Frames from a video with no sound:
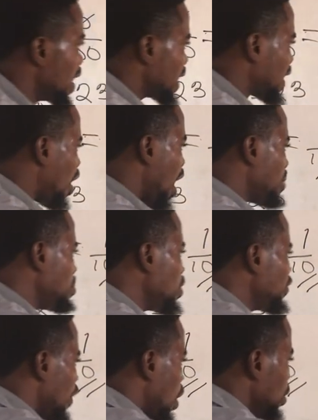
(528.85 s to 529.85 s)
Now I
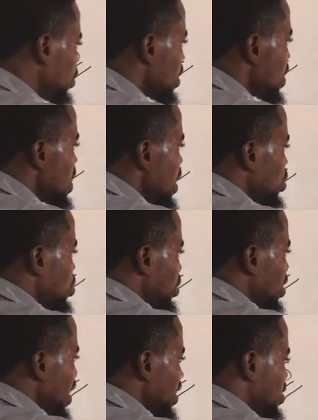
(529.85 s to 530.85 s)
move on to
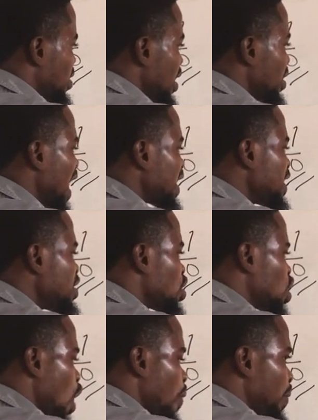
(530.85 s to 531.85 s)
this. It doesn't
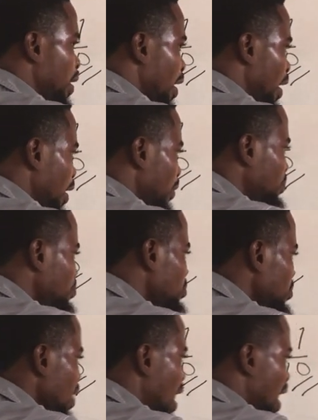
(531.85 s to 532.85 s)
stop
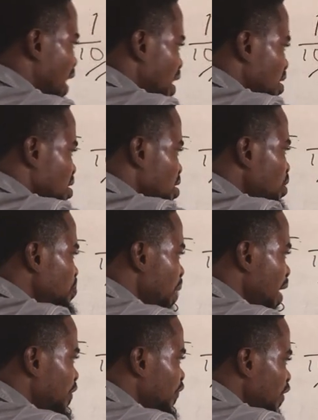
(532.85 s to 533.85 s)
here. I can still
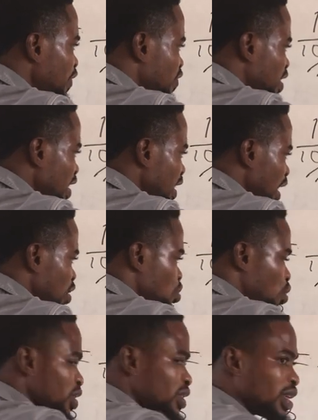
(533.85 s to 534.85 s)
break 15 and
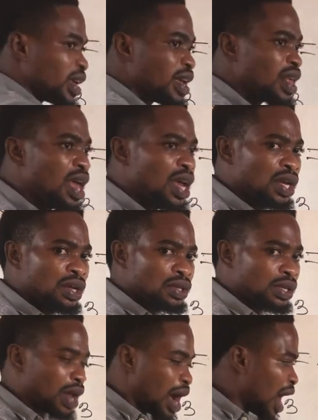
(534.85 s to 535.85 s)
20
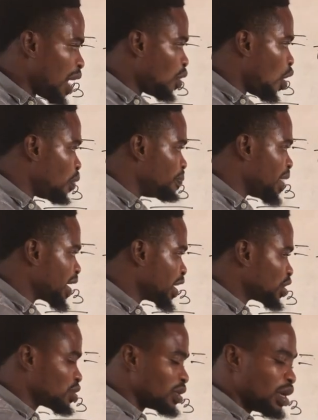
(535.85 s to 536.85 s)
down or make
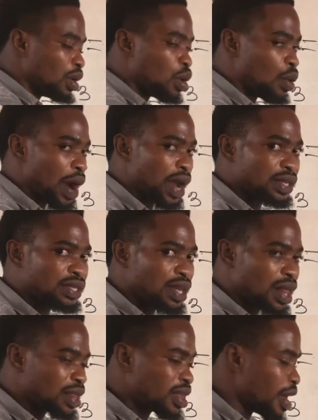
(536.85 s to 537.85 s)
it to the
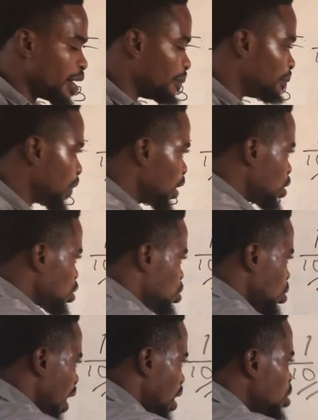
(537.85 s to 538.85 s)
lowest term.
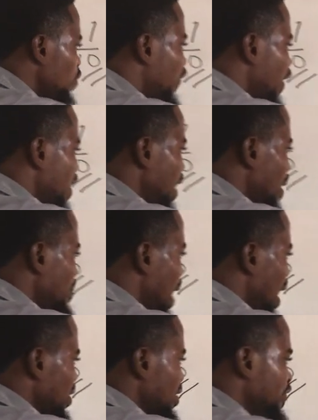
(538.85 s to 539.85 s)
So I look for a
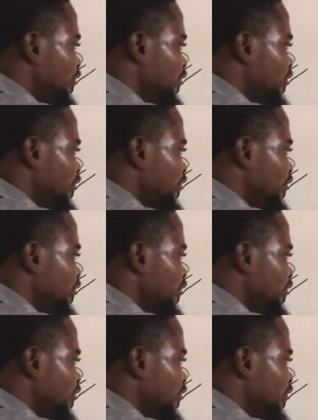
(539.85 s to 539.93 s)
number.